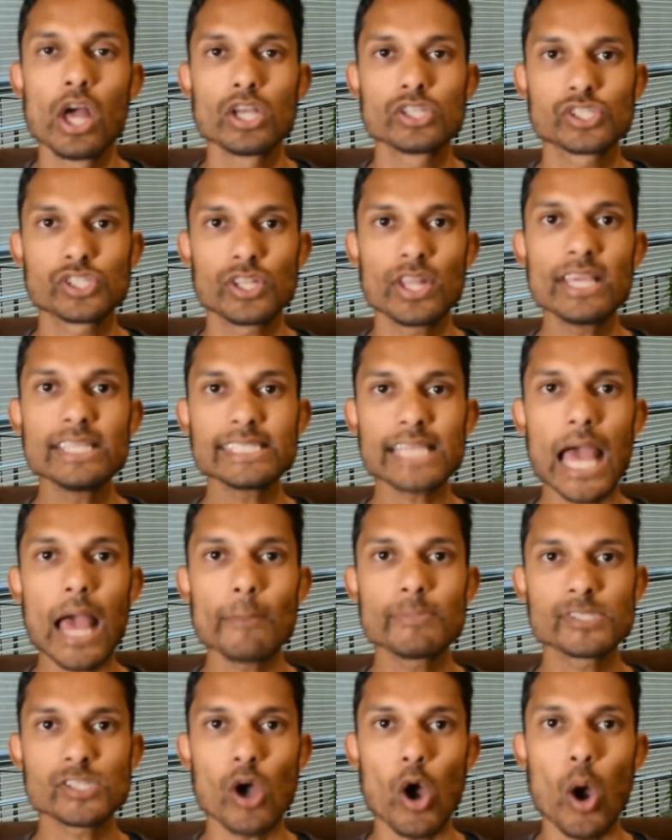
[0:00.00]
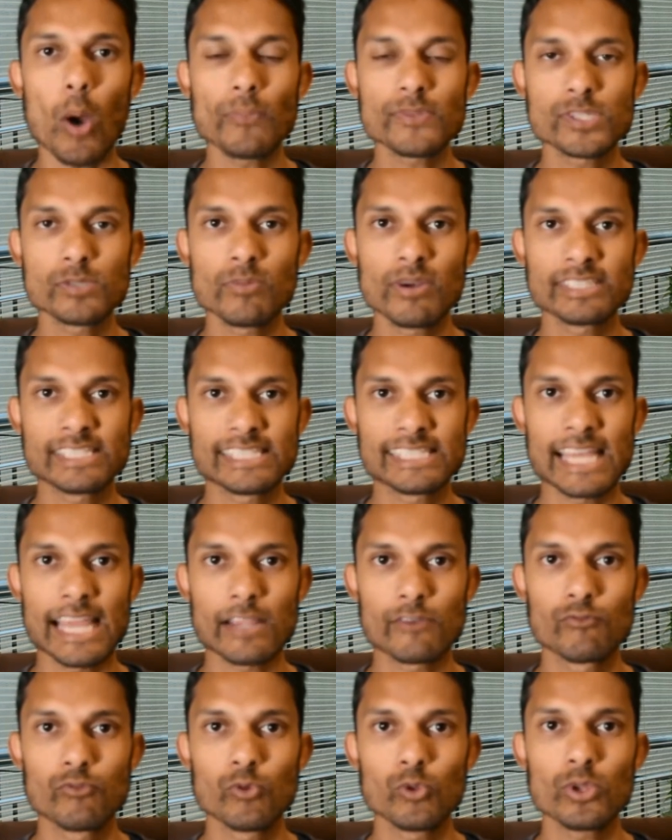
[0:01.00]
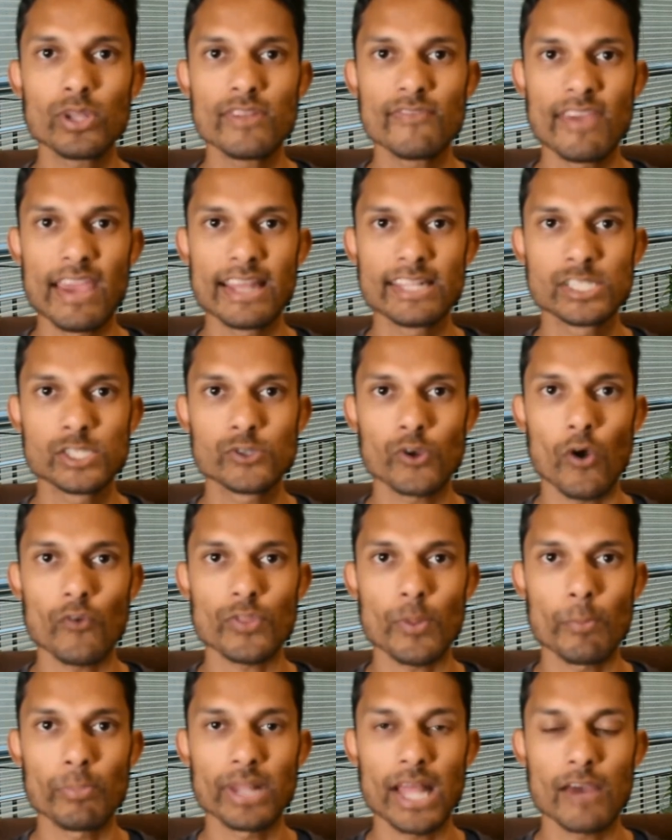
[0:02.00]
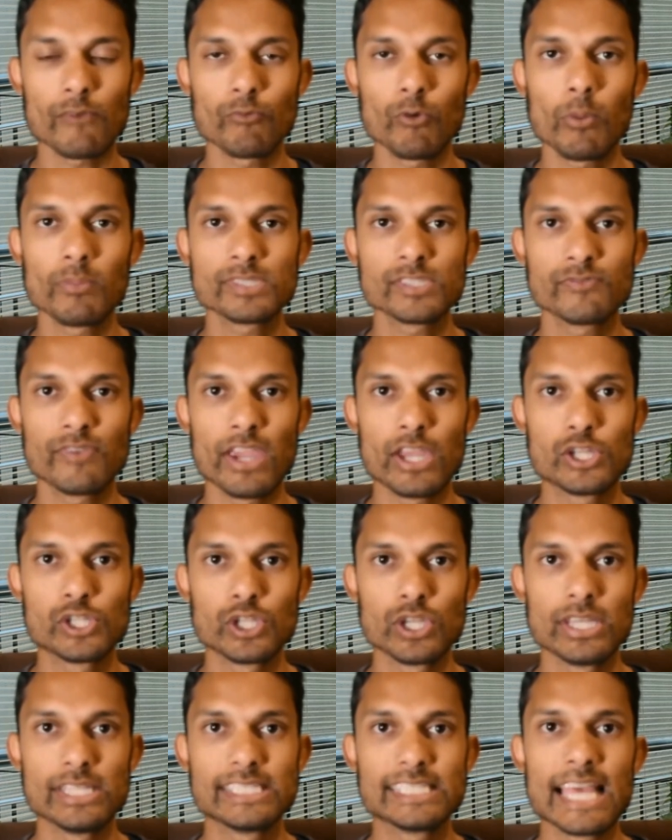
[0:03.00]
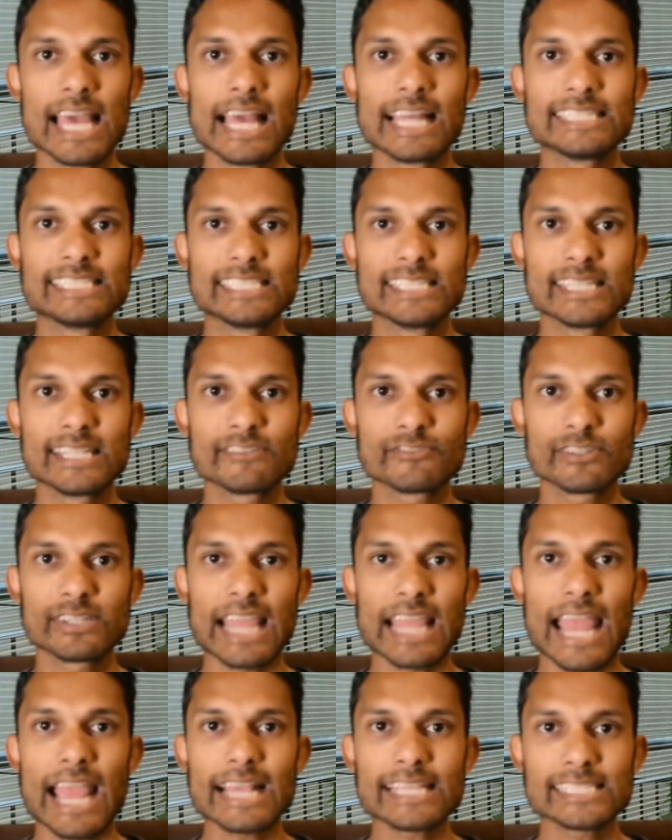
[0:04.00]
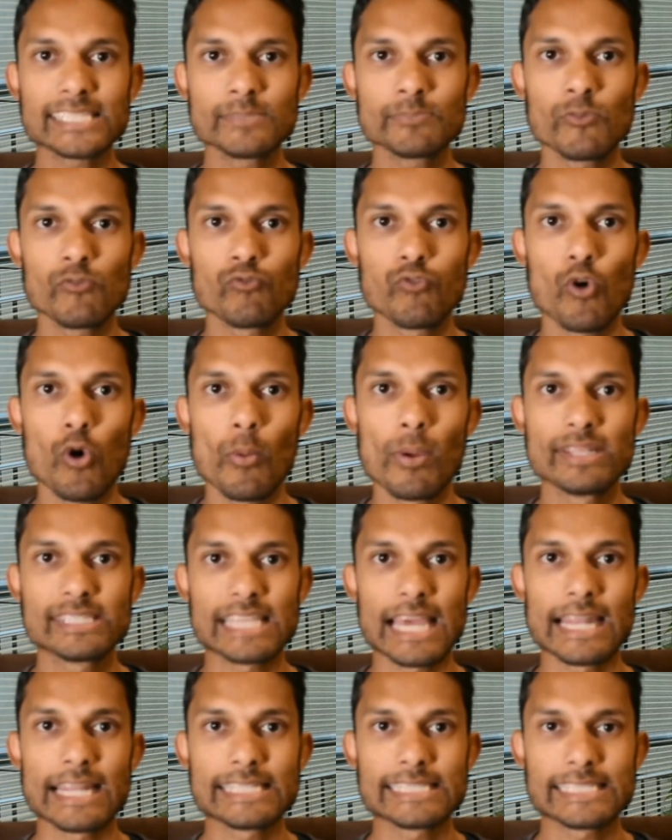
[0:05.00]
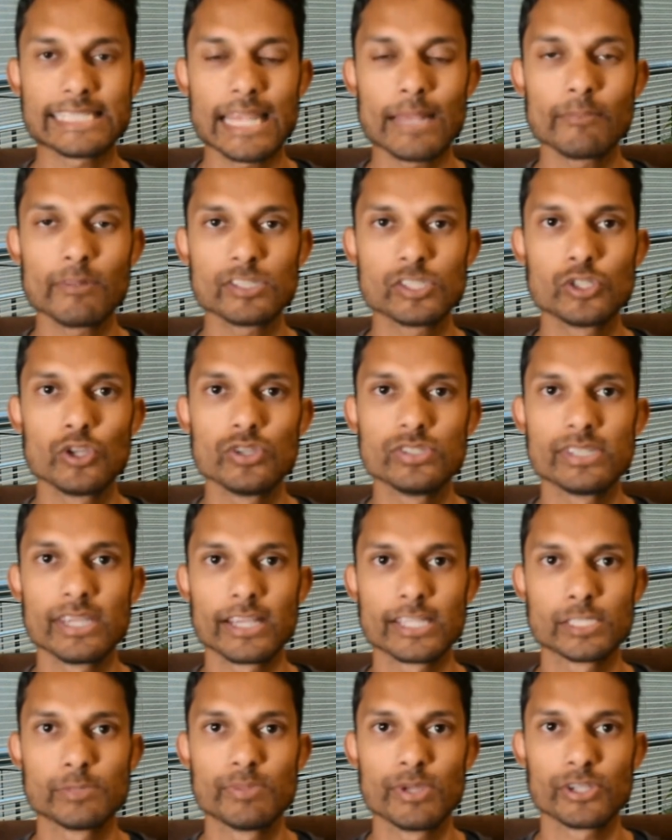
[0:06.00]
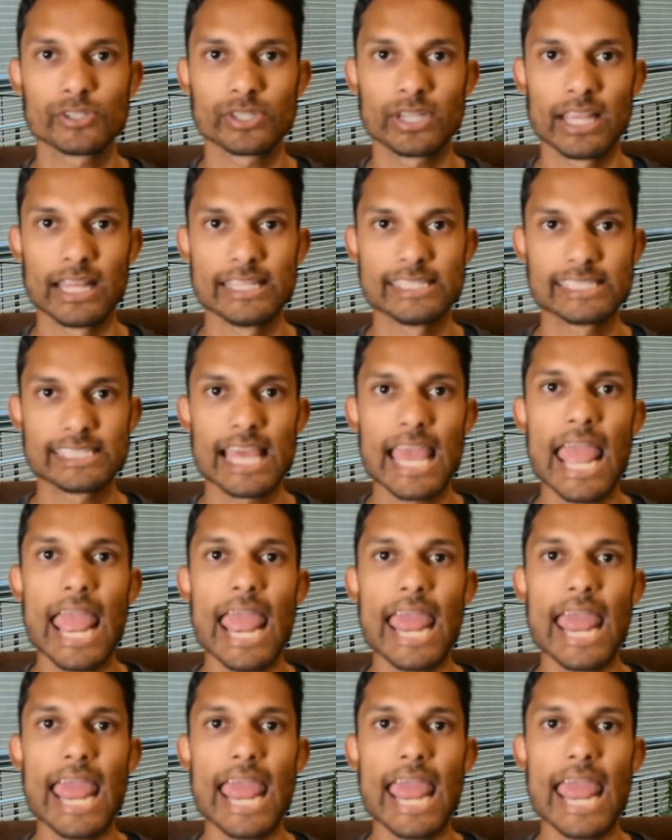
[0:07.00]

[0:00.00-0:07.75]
So these apps are optimized to take full advantage of the platform's features, delivering excellent performance and a seamless user experience.